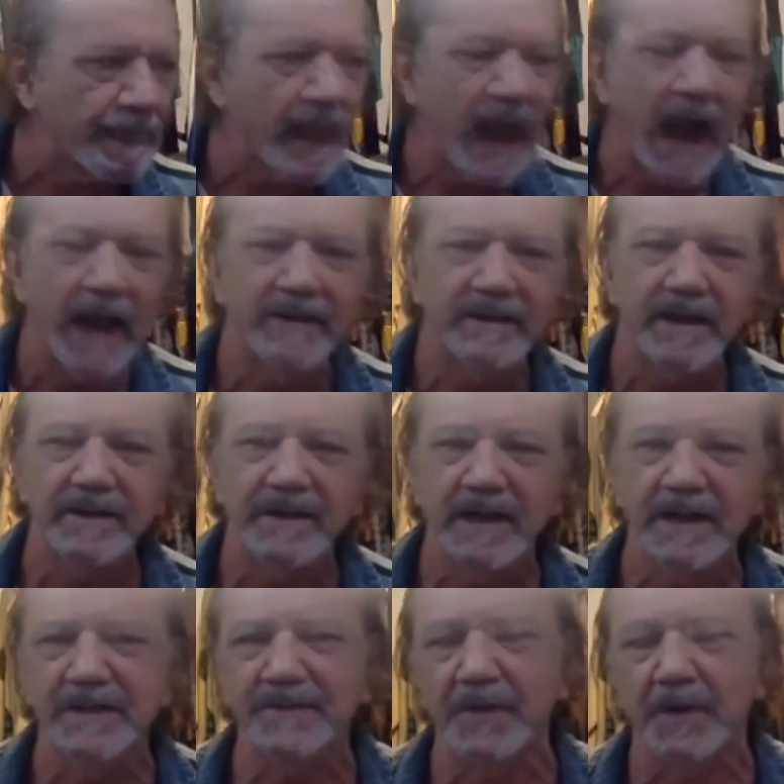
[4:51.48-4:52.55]
I did
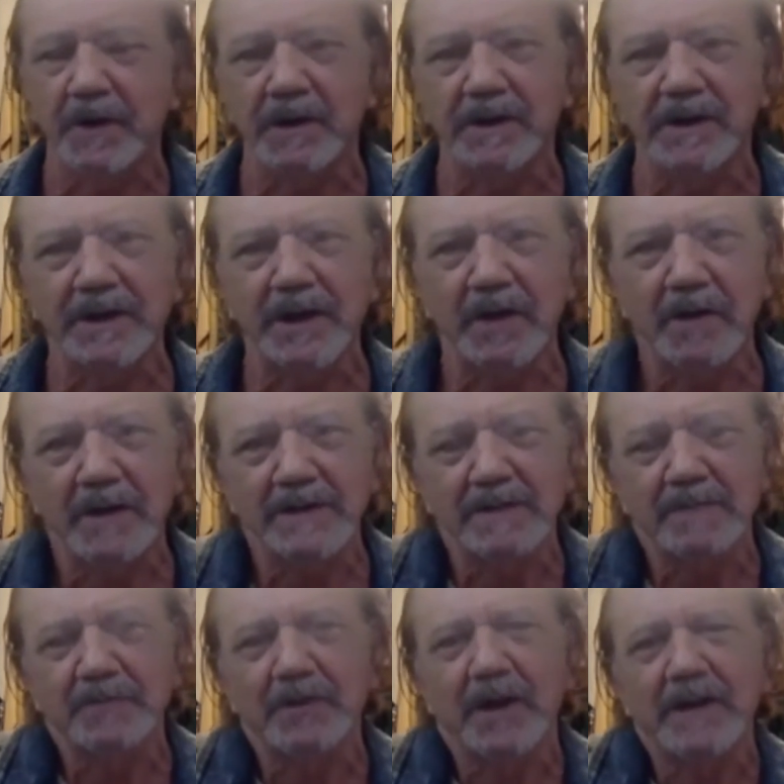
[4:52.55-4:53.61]
this for, you know, because
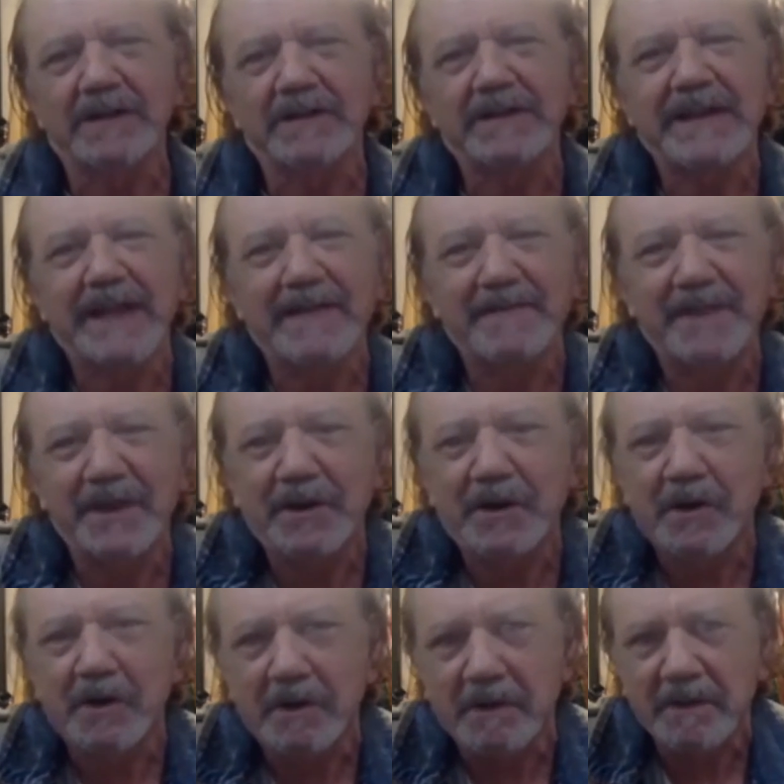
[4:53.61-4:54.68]
I'm trying to save the
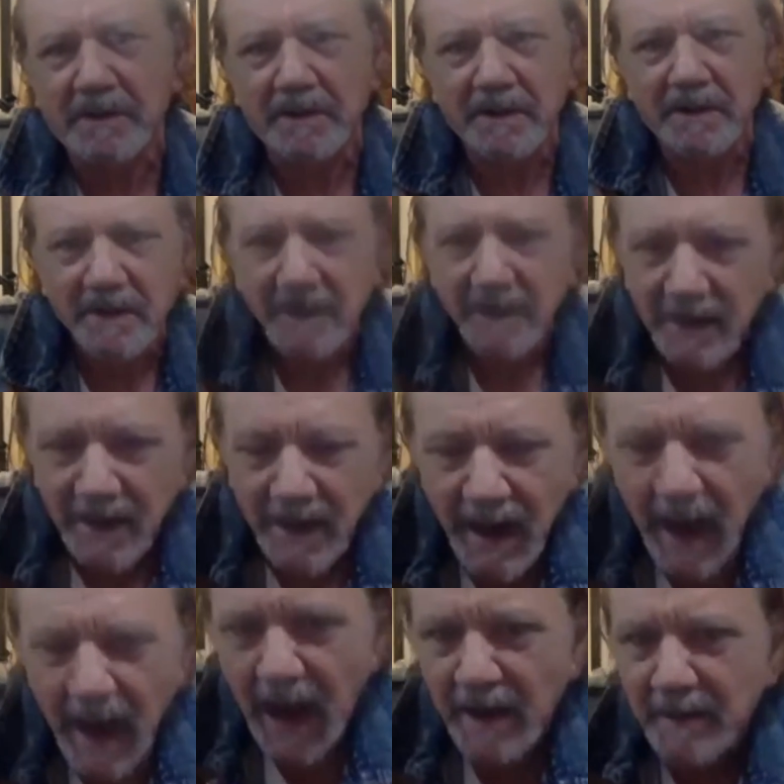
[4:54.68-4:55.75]
earth.
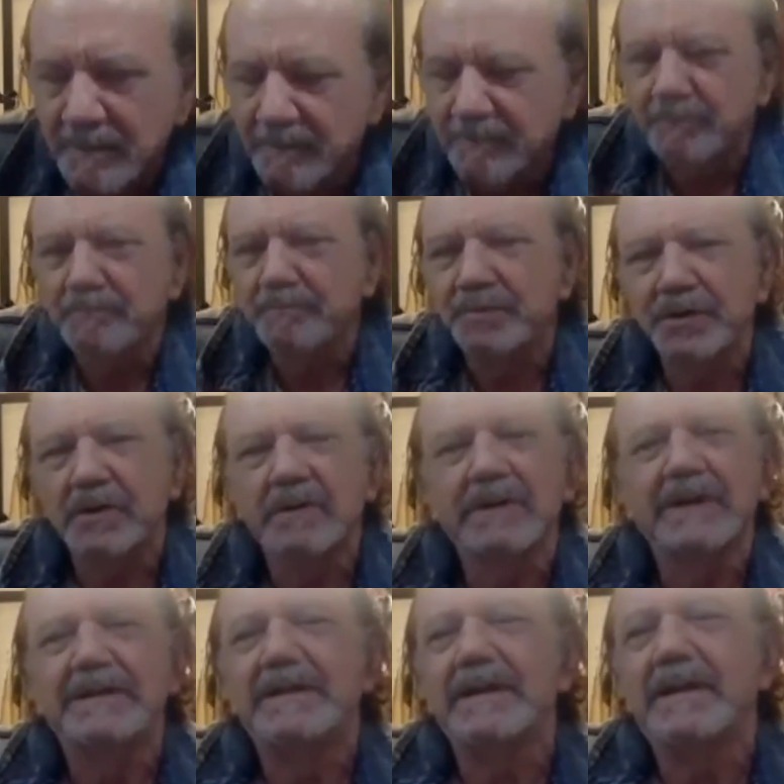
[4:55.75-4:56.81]
I
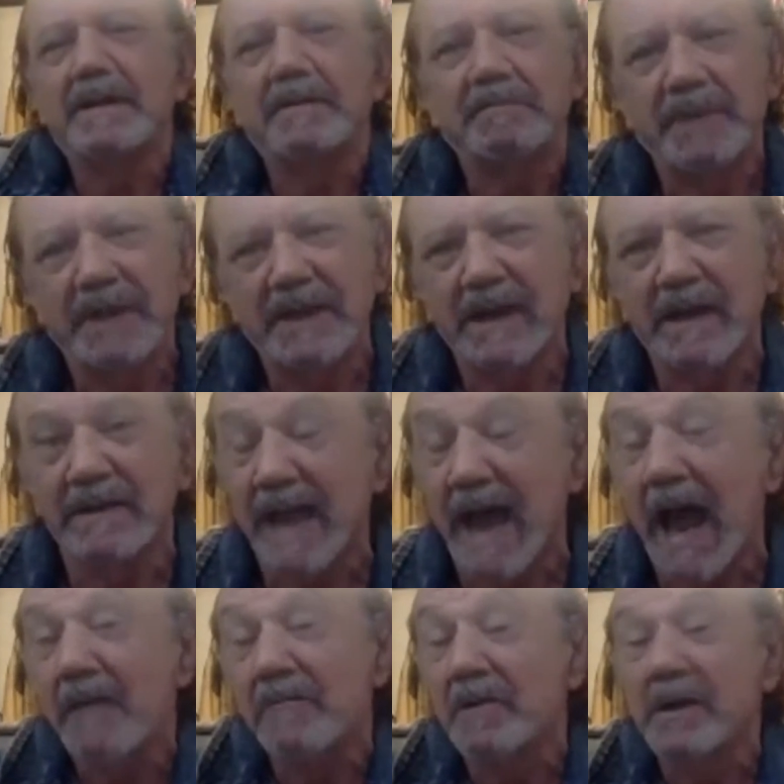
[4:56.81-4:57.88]
purely did it because
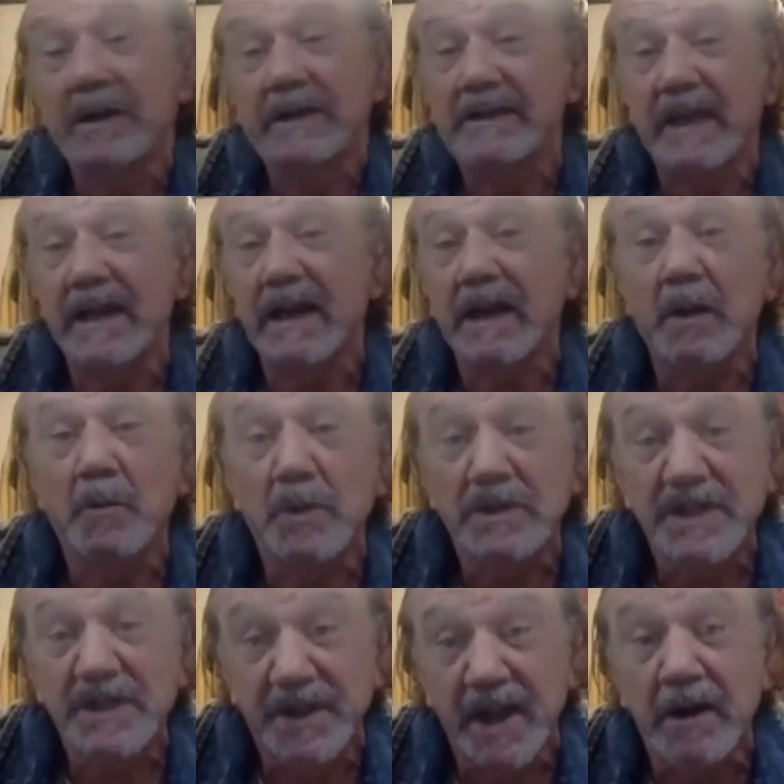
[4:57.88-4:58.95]
I really did it. It
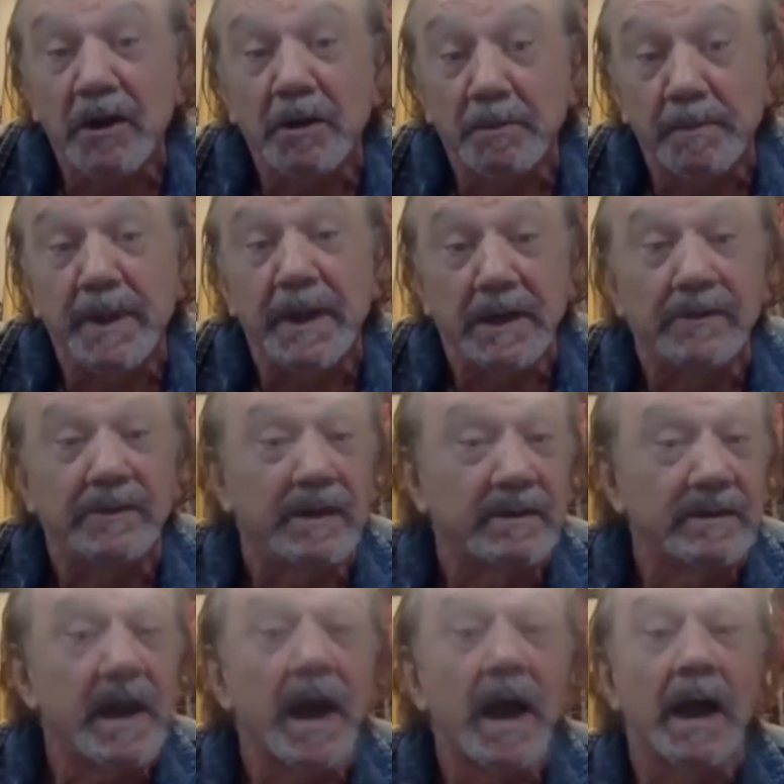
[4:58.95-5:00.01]
was therapy at the
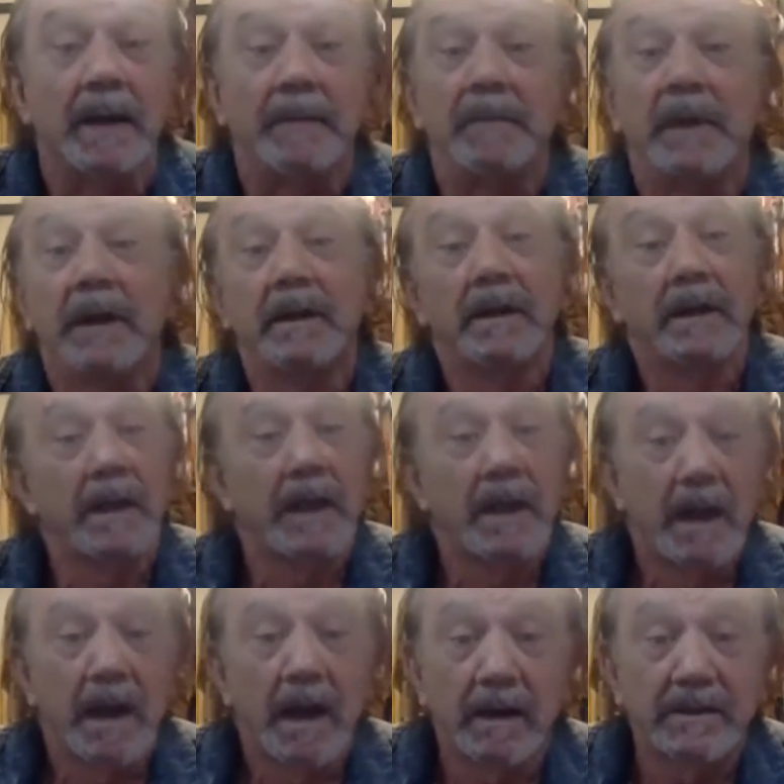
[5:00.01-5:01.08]
time.
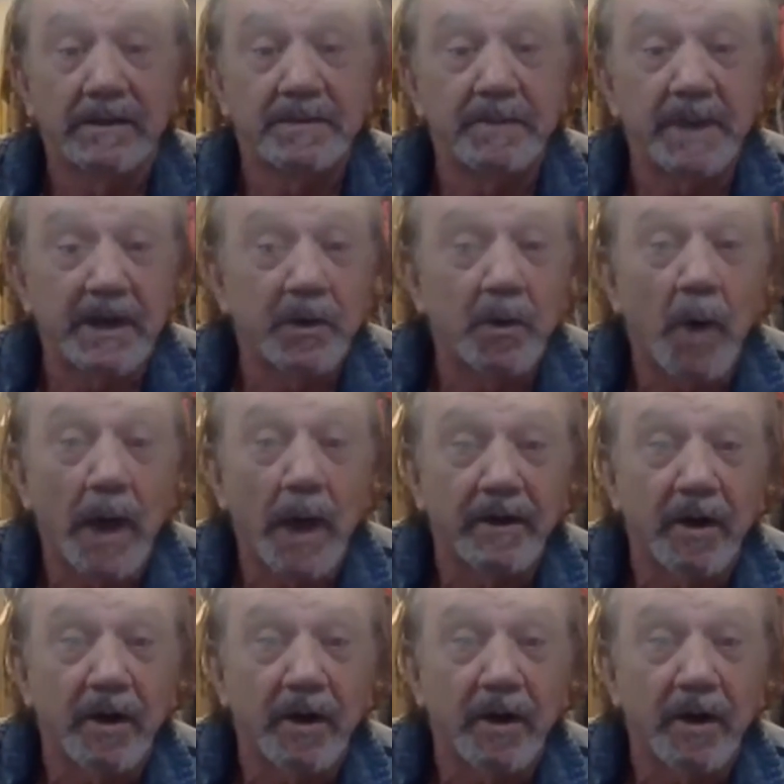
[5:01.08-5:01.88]
to be quite